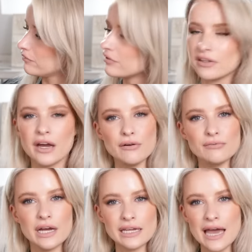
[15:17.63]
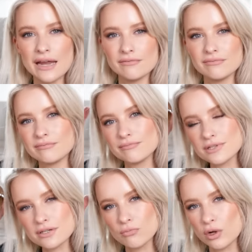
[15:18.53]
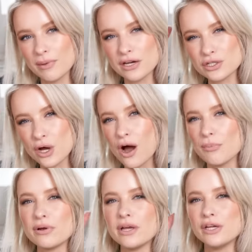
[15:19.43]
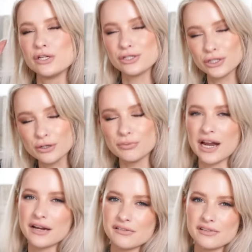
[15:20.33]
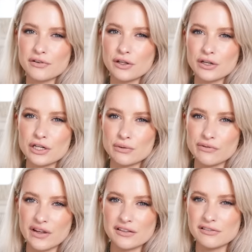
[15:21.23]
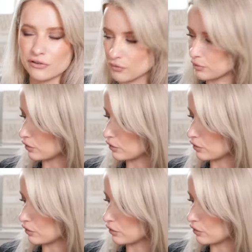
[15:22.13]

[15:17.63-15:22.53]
So again, one of my top shoe brands if you're looking to invest in something